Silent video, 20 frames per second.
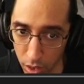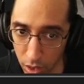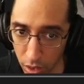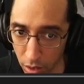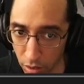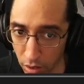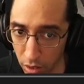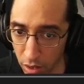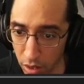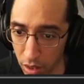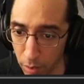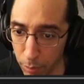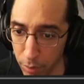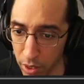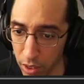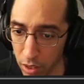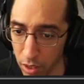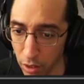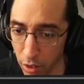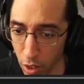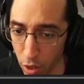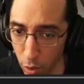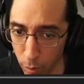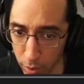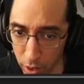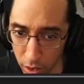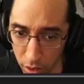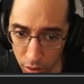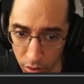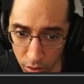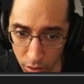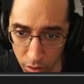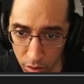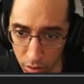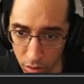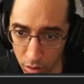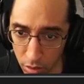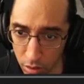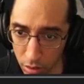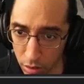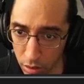He's in the Yoyomis.